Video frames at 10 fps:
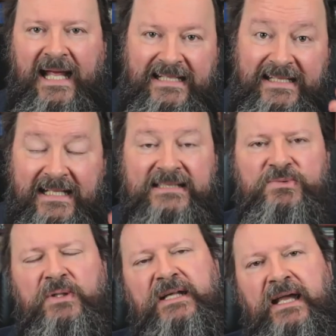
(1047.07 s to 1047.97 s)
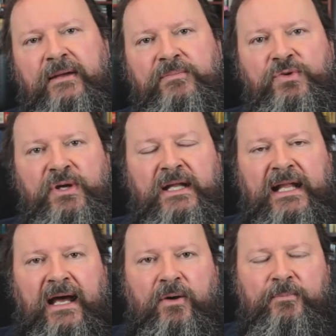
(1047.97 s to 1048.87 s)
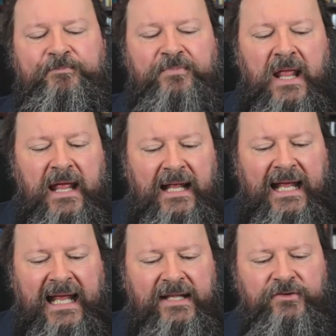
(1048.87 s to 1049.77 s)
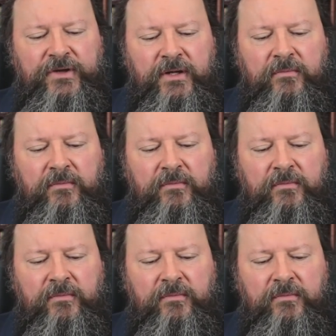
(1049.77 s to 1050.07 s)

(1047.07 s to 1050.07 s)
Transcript: And that is what I am doing now. And